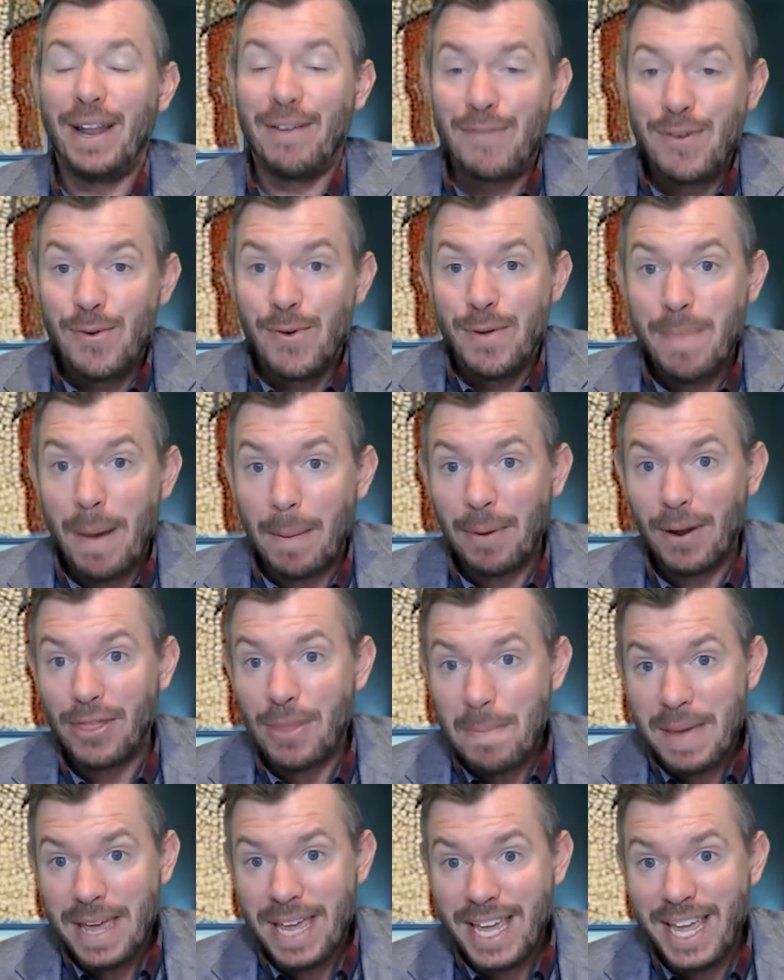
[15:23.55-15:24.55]
If you remember at the
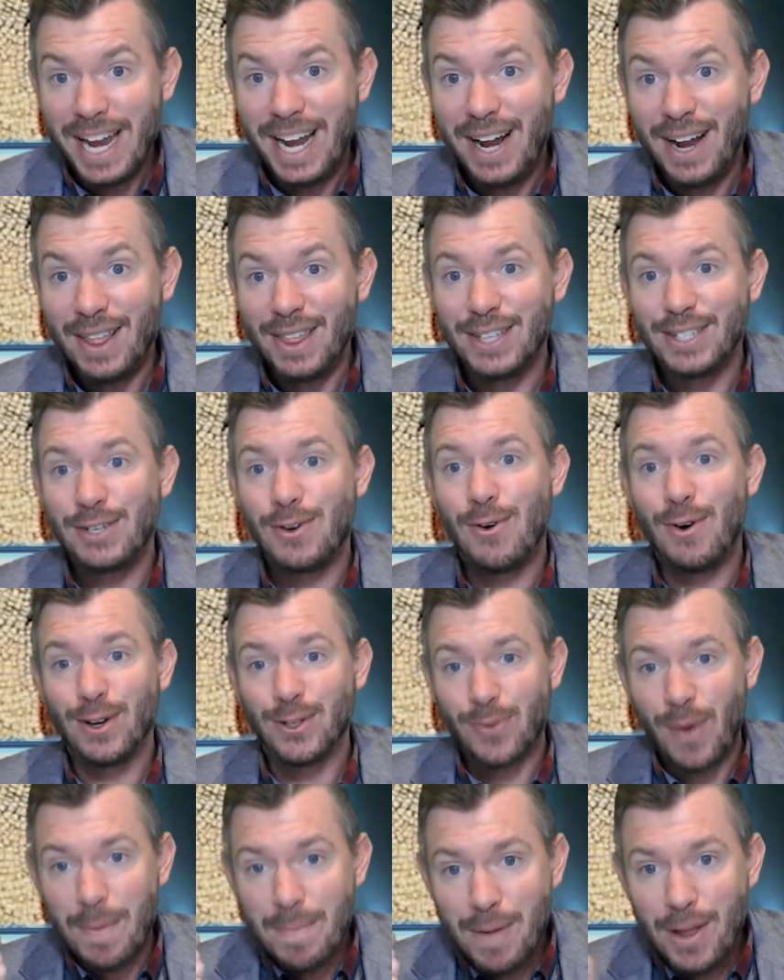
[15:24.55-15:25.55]
beginning of this
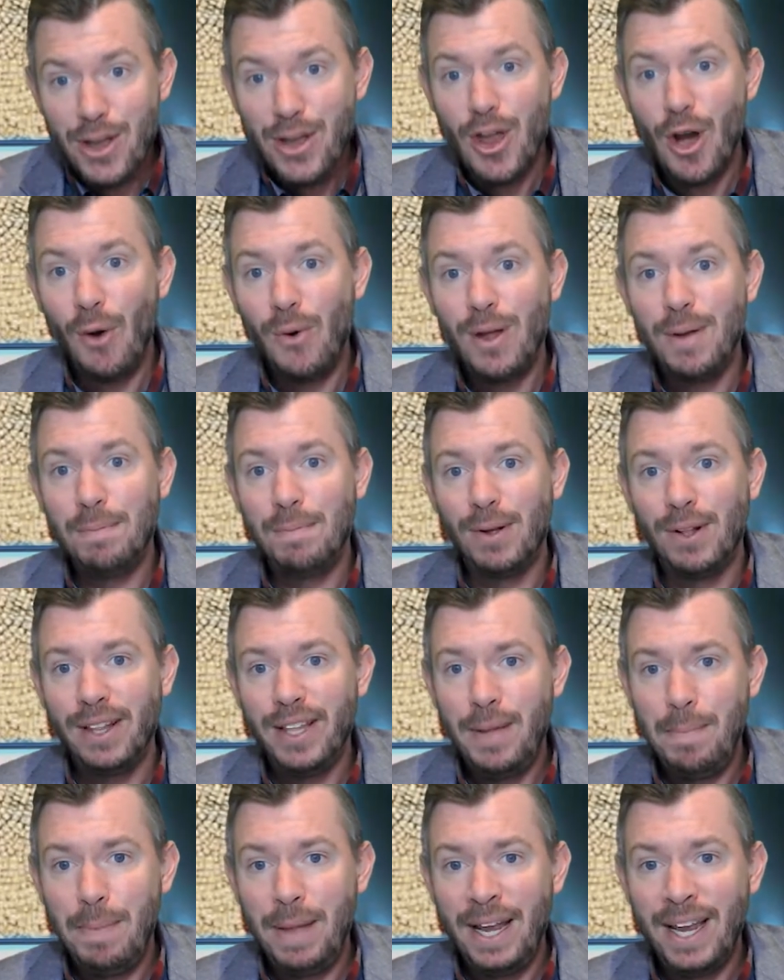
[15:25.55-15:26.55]
course, right, in the Minoan bull
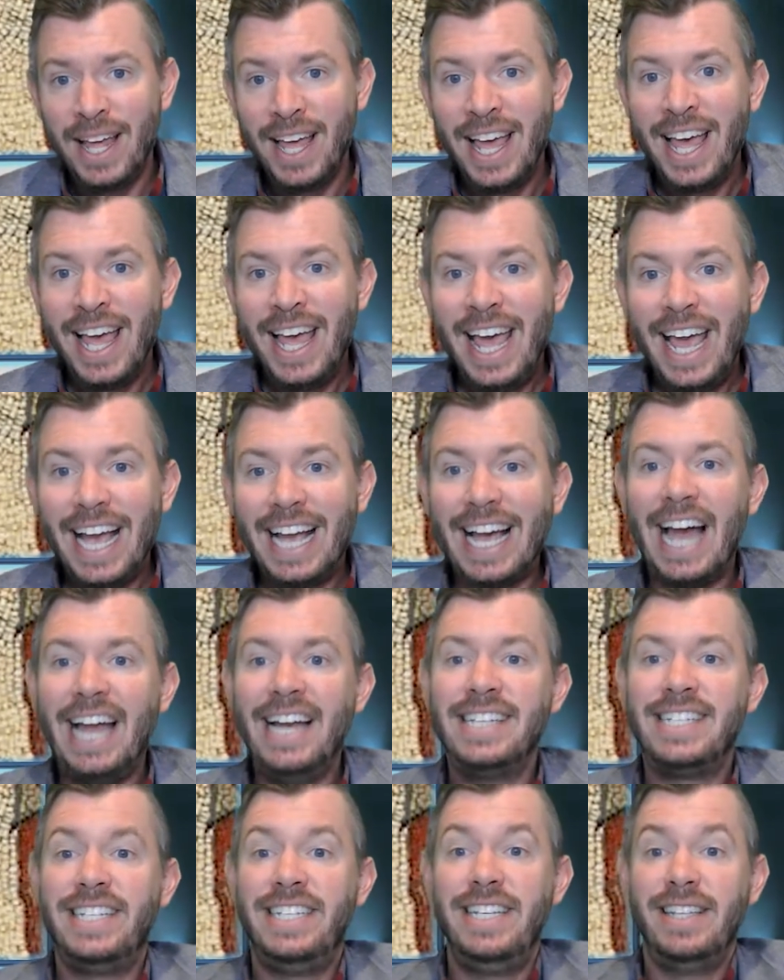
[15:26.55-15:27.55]
leaping, it kind
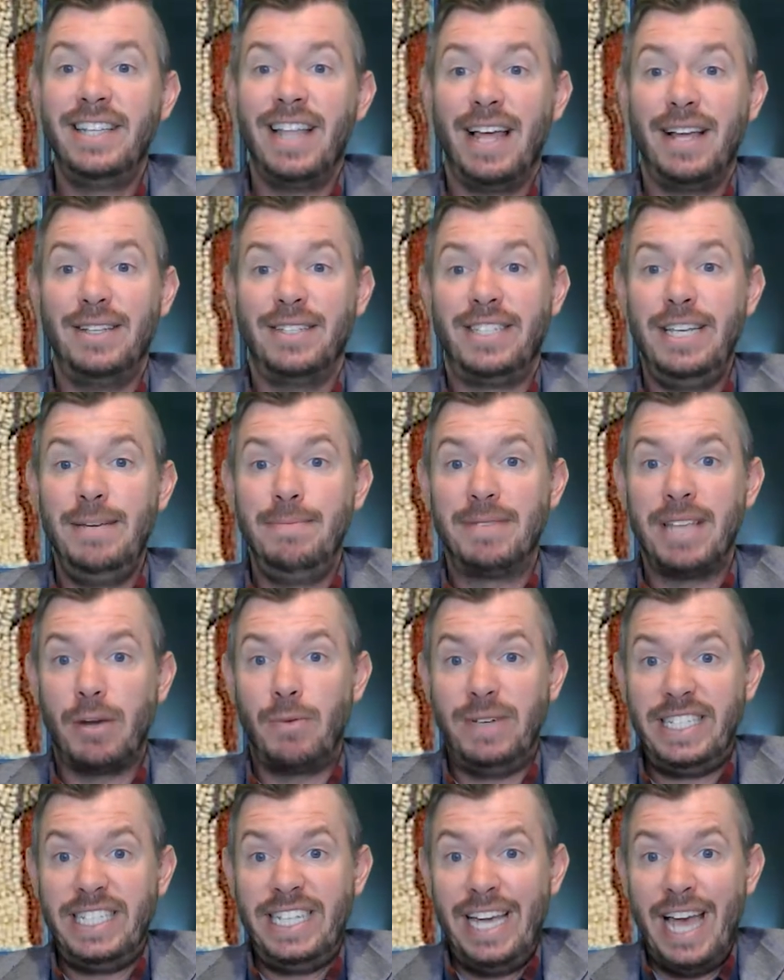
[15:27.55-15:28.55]
of seems like, seems like
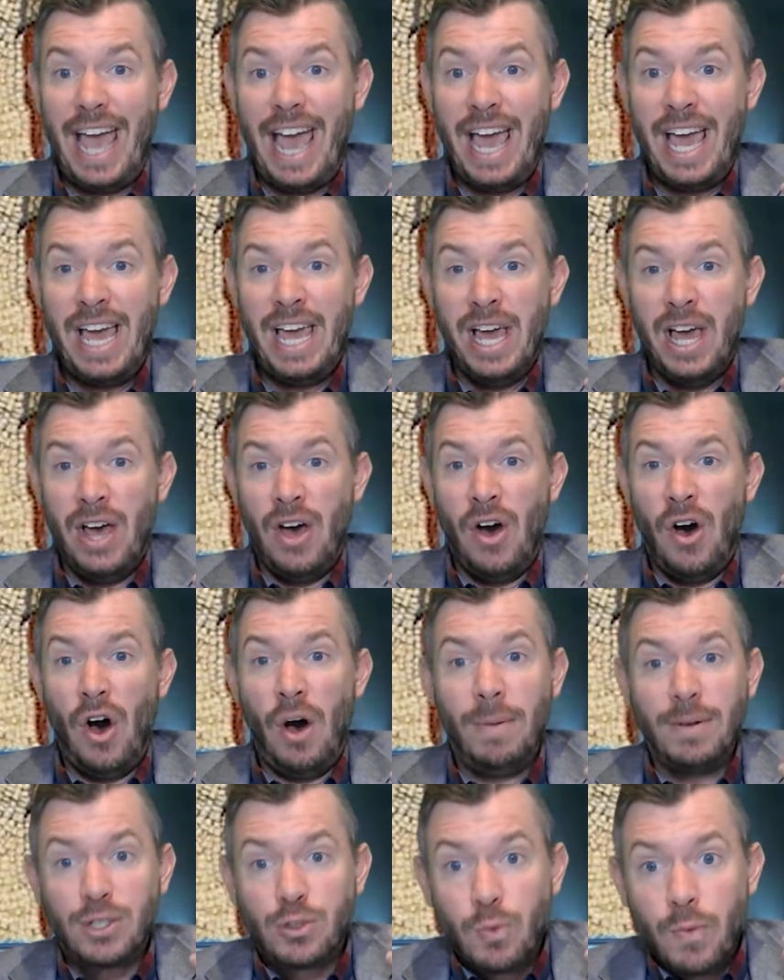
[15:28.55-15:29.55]
we see a
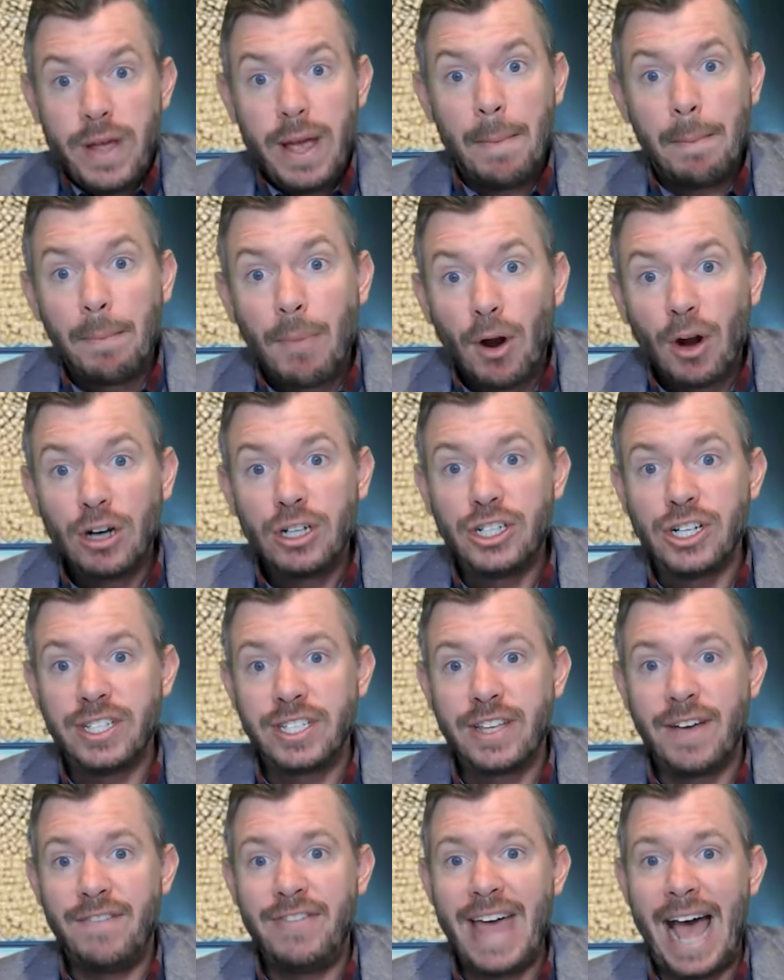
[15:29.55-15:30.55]
almost
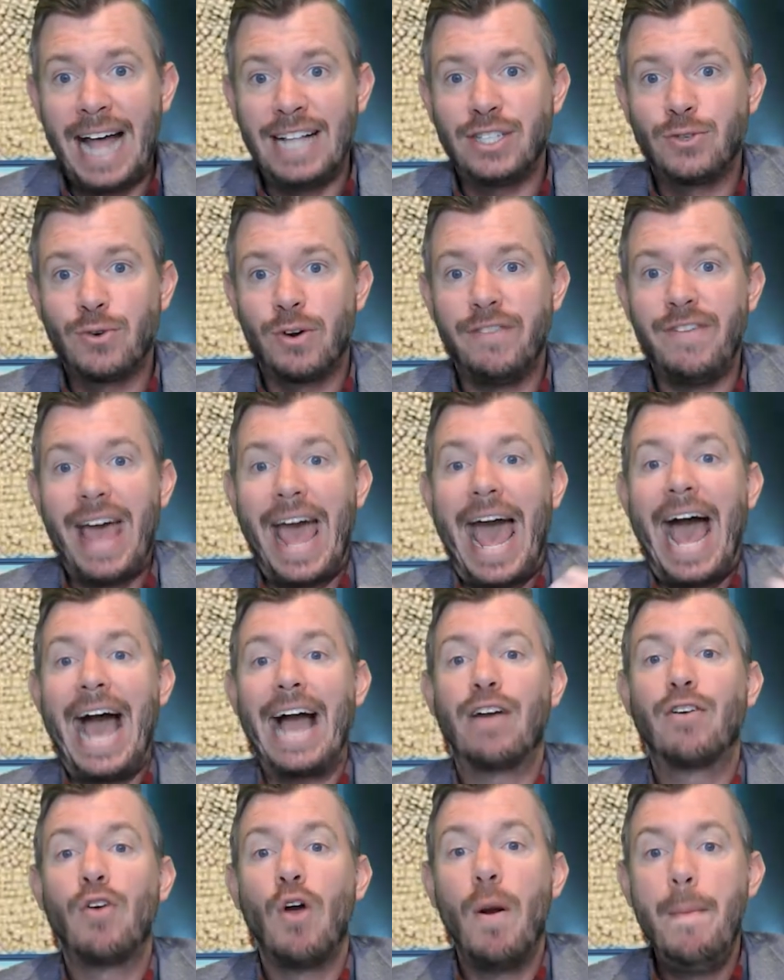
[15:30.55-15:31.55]
reemergence of that sort of
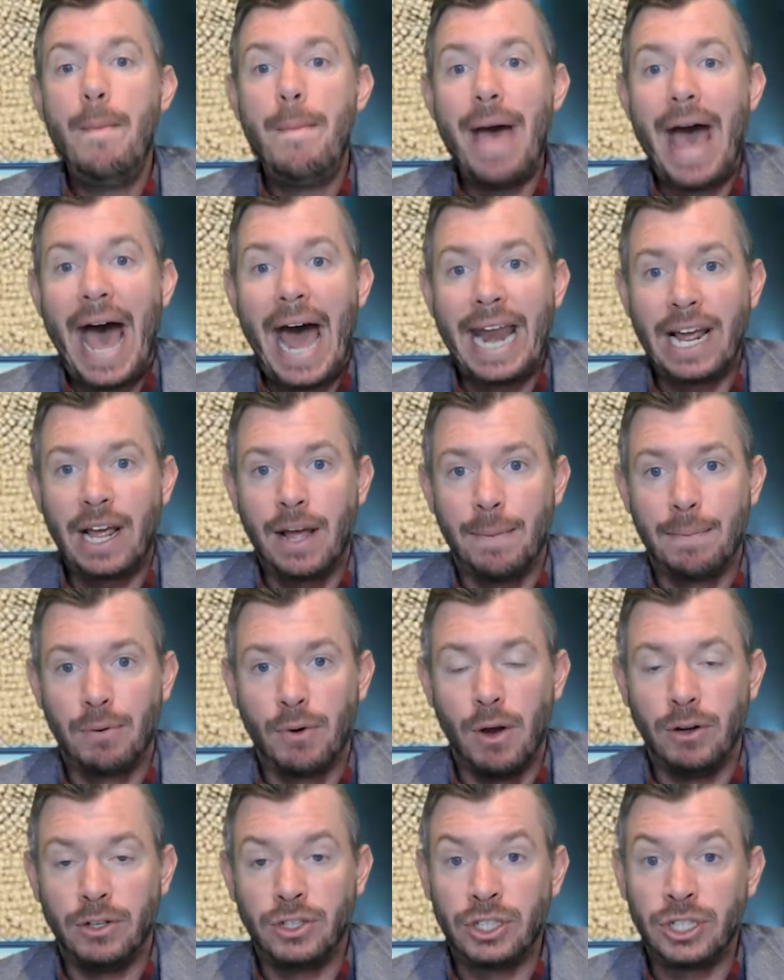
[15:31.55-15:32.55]
acrobatic
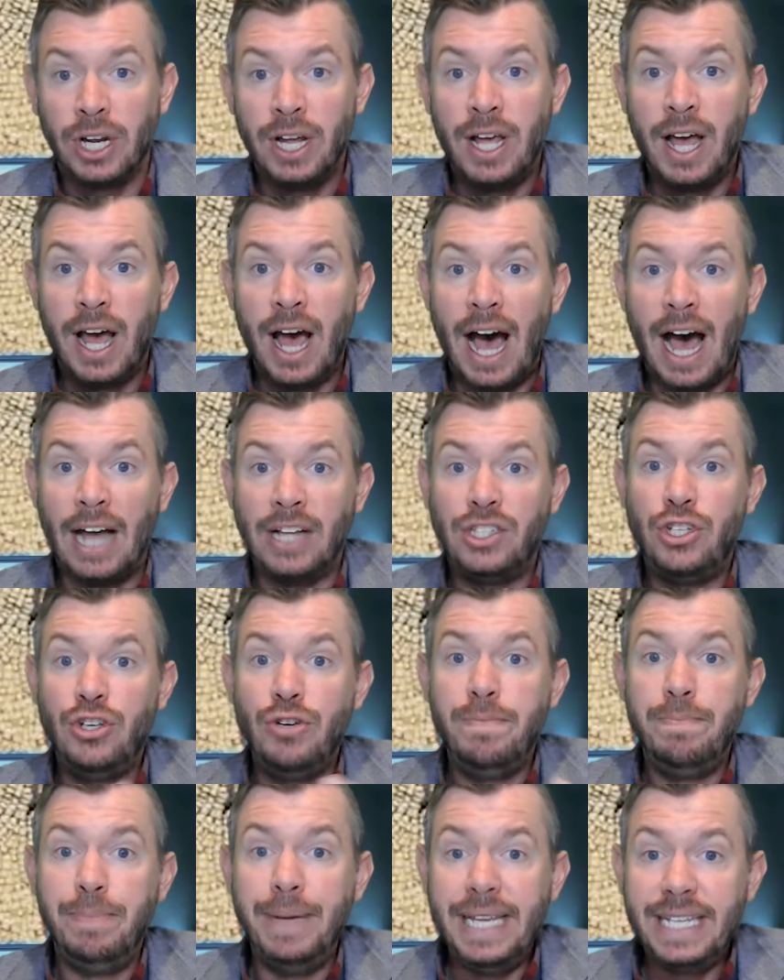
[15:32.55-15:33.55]
approach uh, to
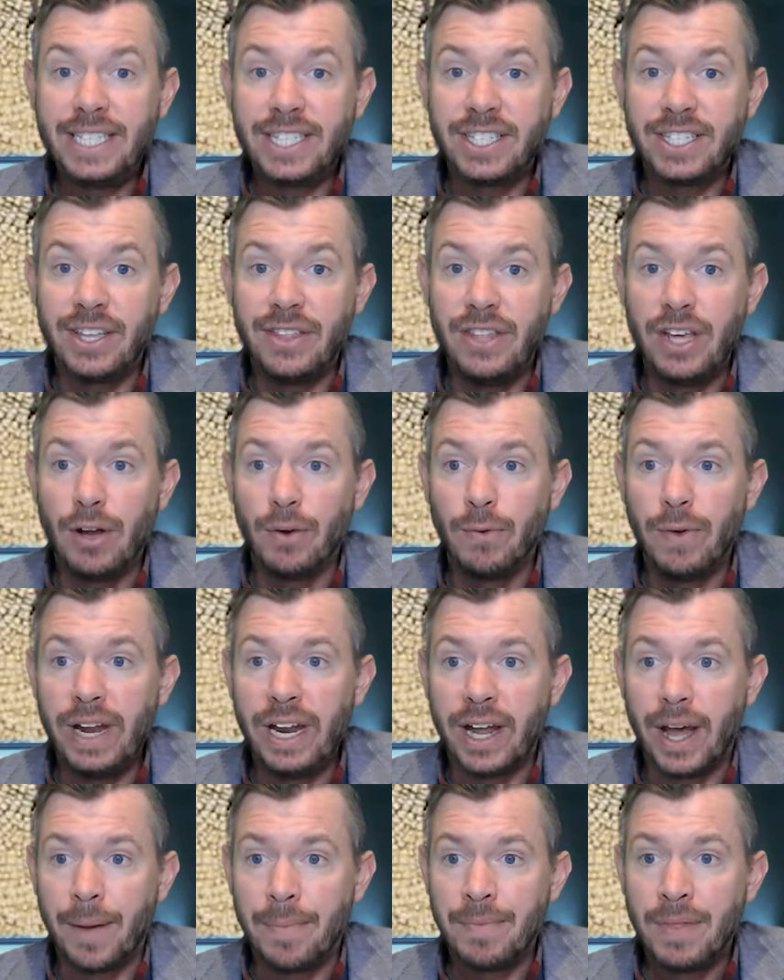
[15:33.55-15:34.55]
beasts in the
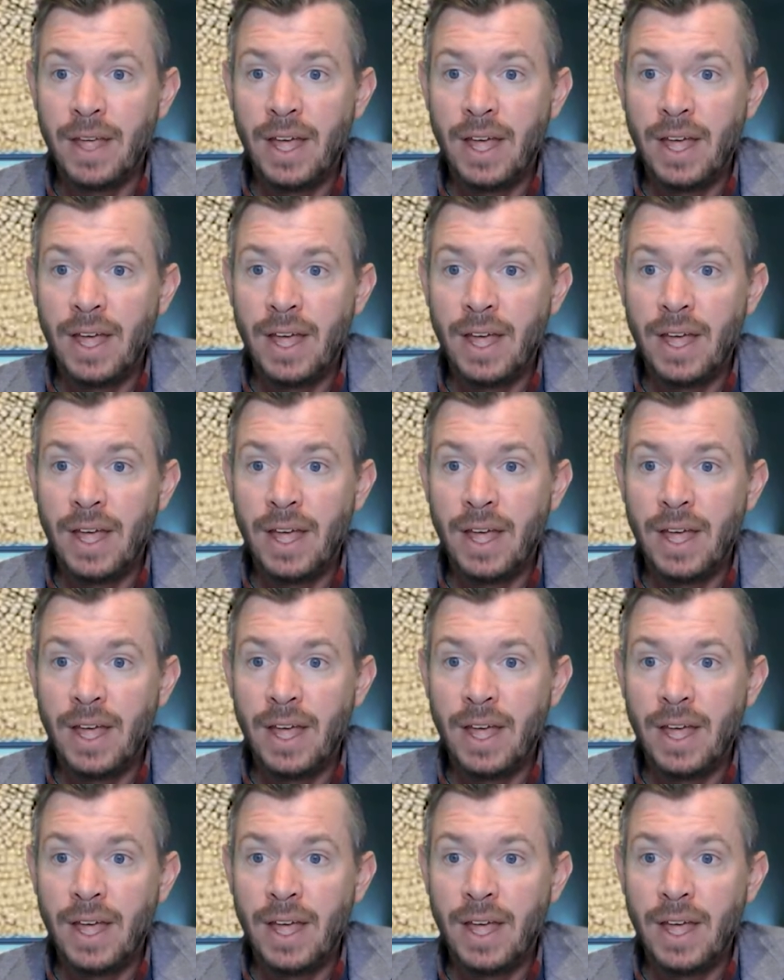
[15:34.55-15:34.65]
arena.